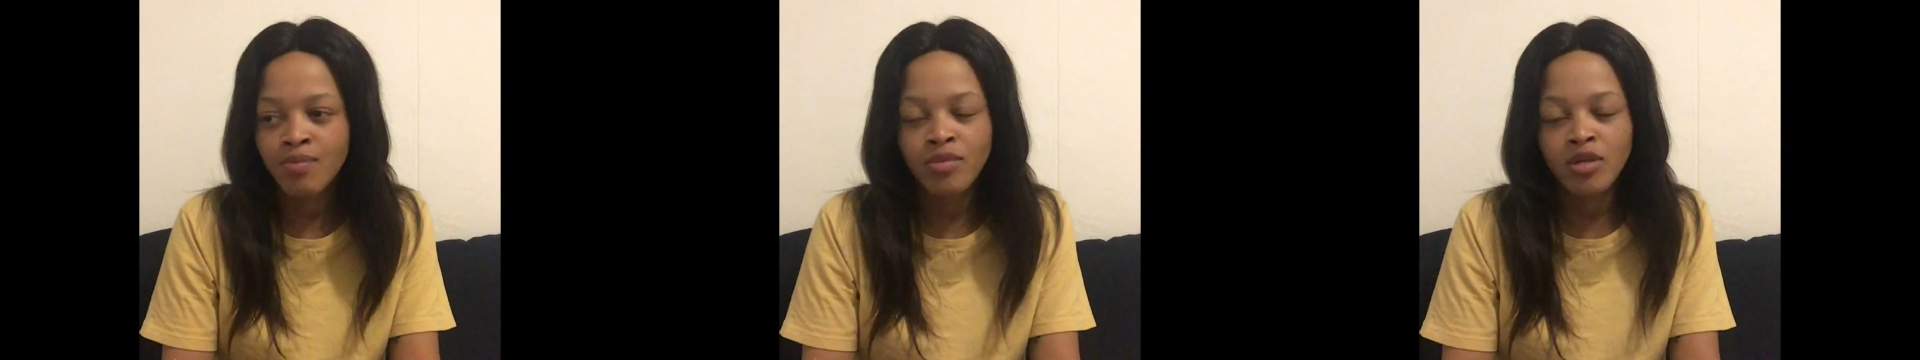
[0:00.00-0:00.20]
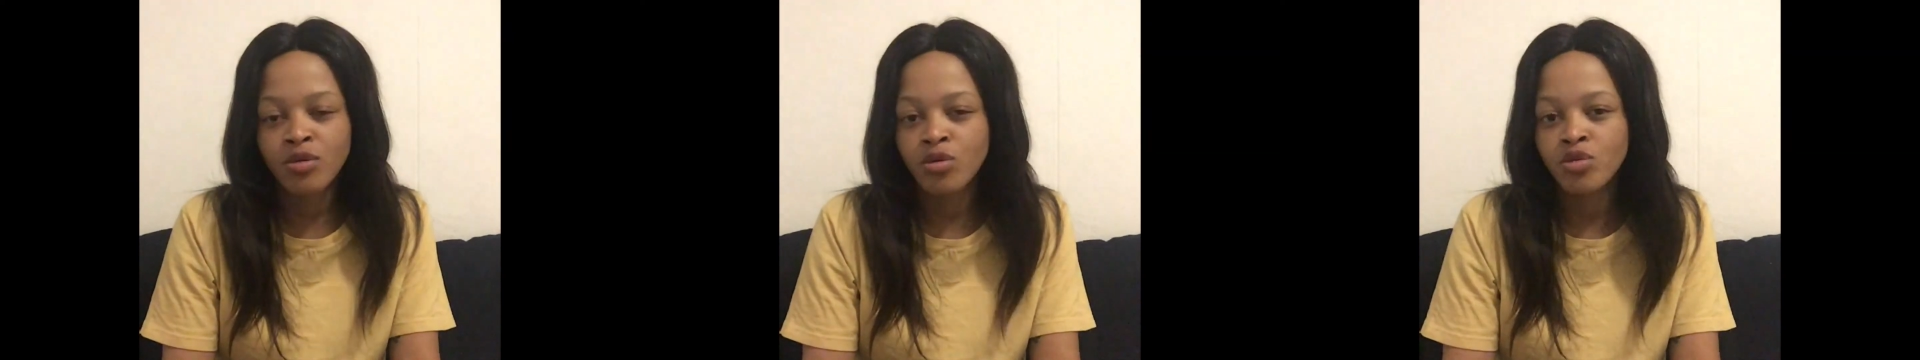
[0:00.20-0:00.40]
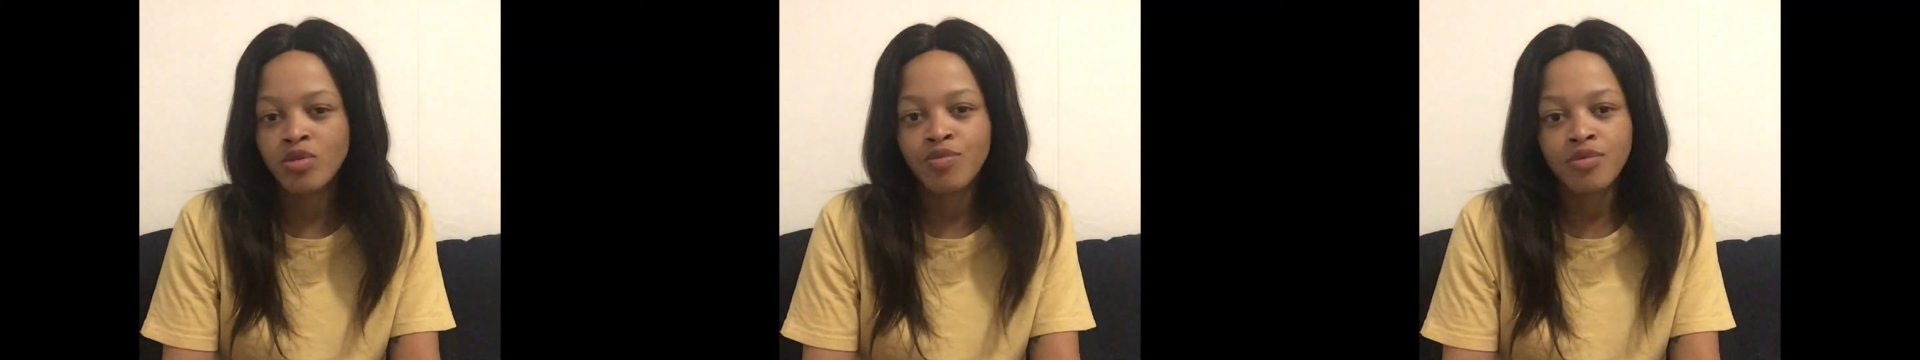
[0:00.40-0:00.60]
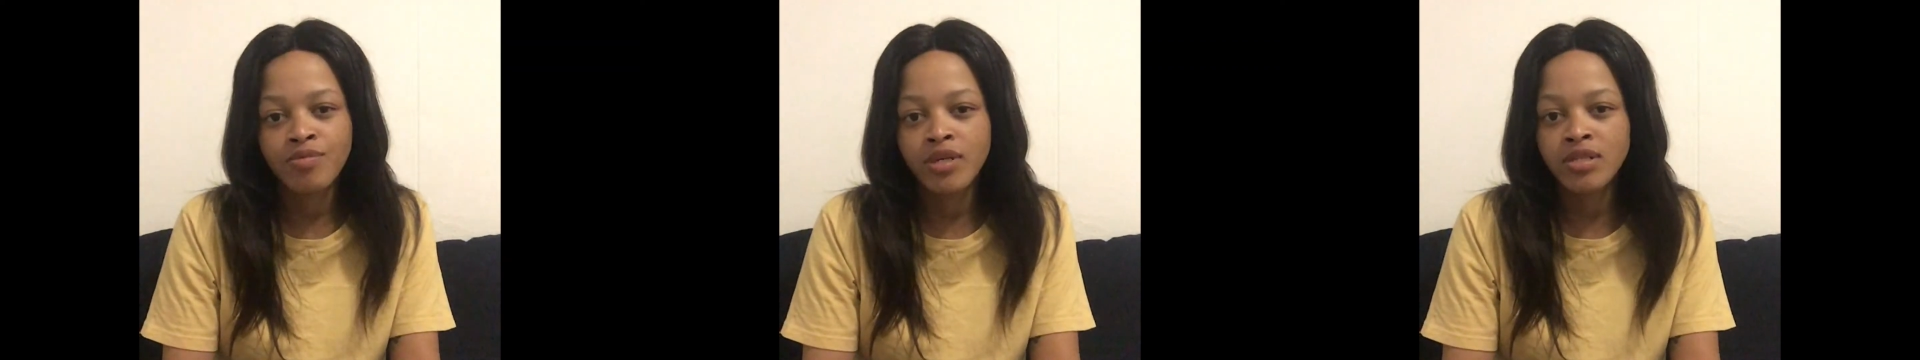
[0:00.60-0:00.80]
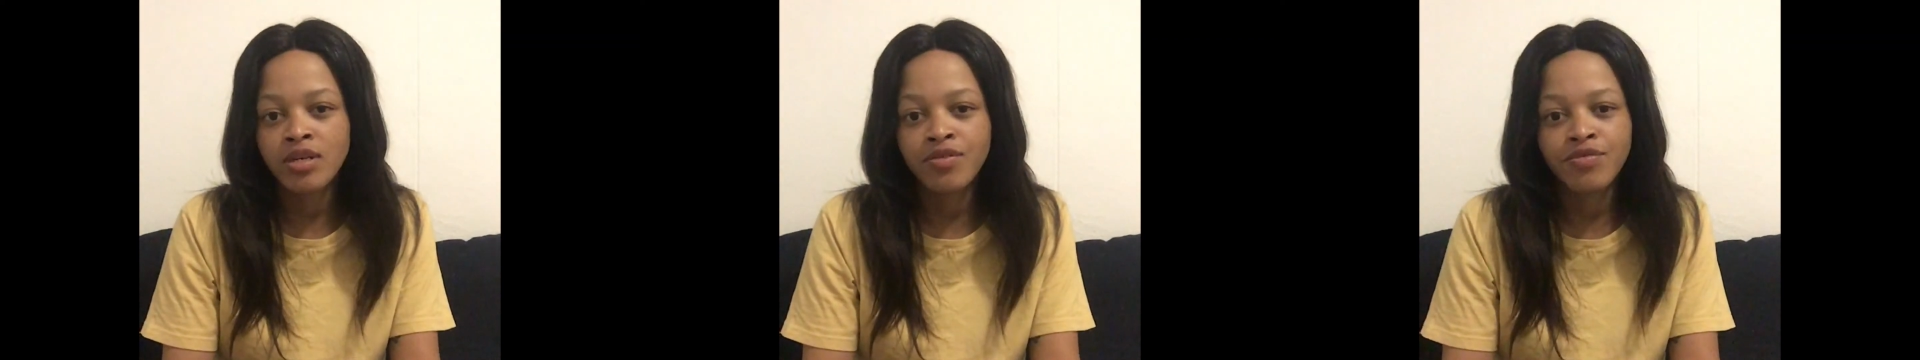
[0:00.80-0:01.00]
not going to put
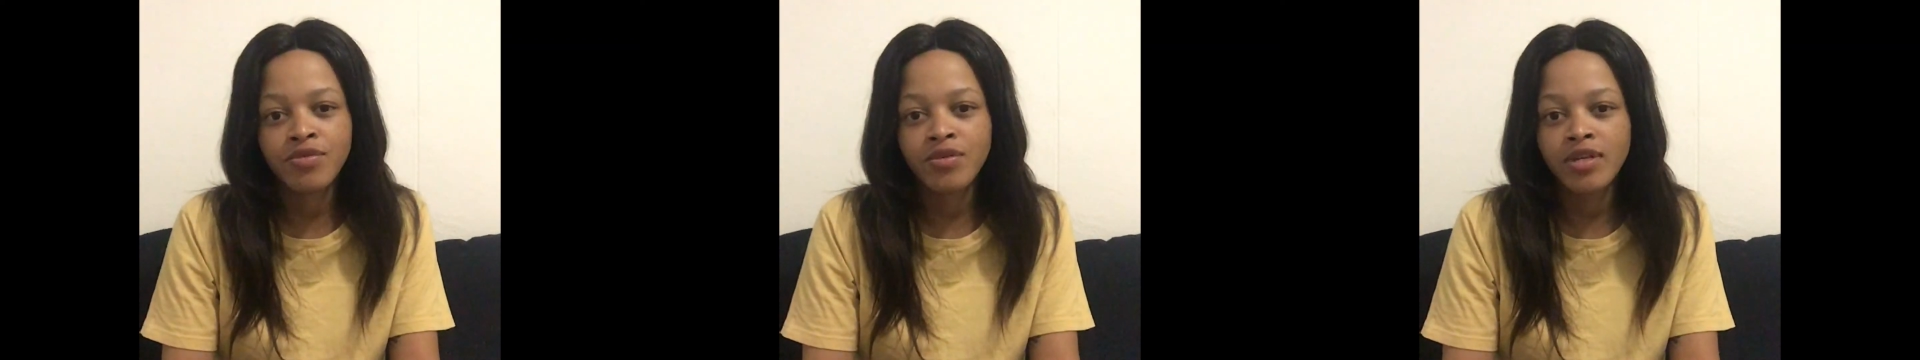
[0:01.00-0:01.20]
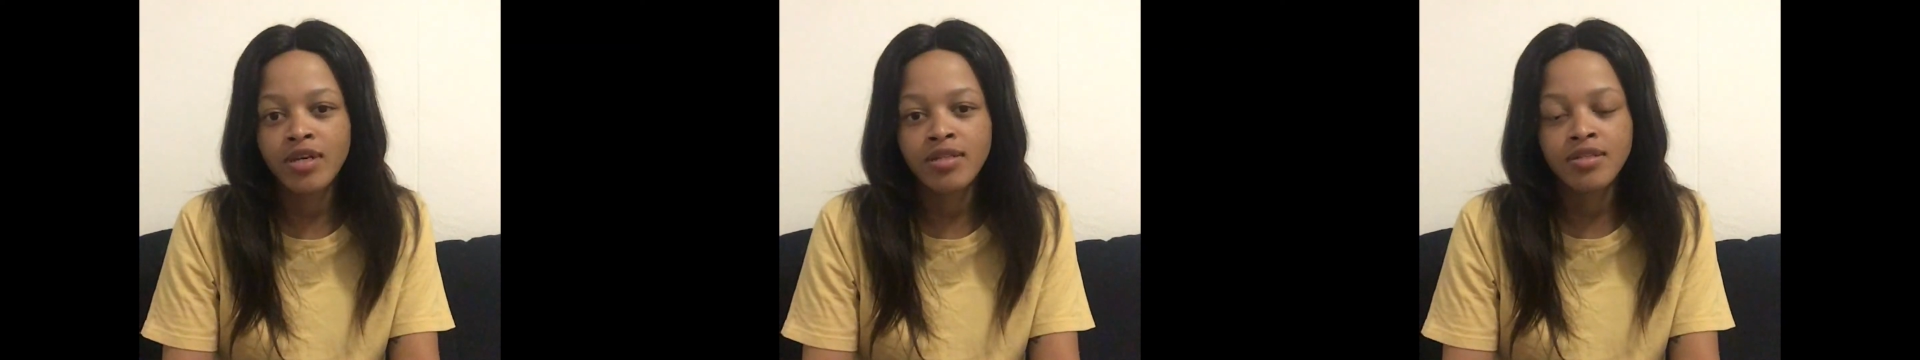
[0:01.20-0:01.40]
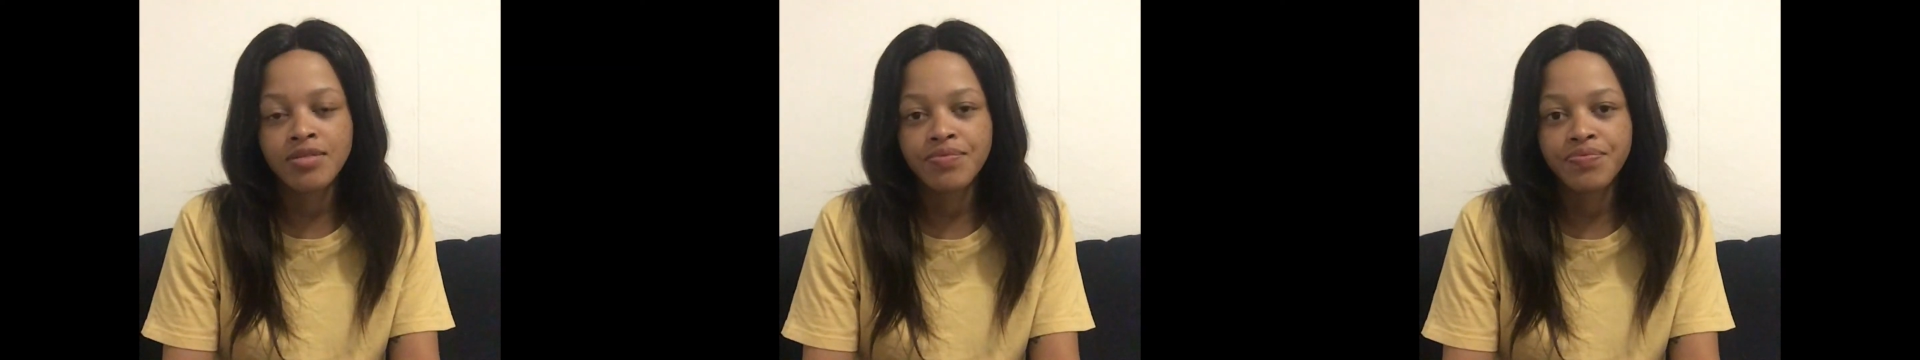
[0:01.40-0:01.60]
myself through that.